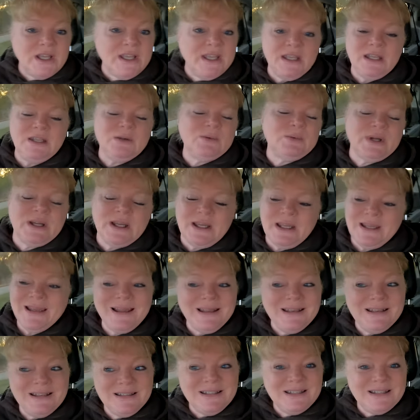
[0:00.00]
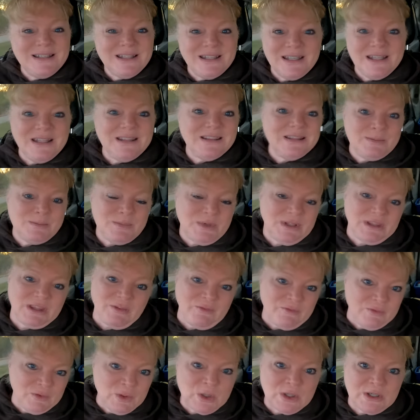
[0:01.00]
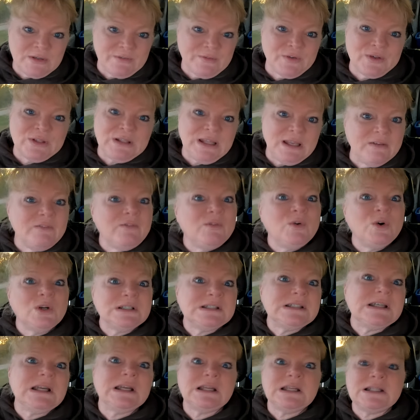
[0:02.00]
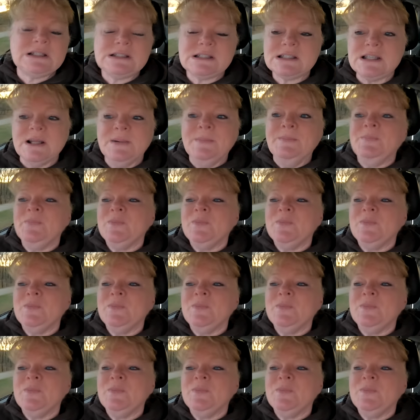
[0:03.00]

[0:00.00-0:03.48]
Anyway, I didn't get anything but the floor for like 4 seconds.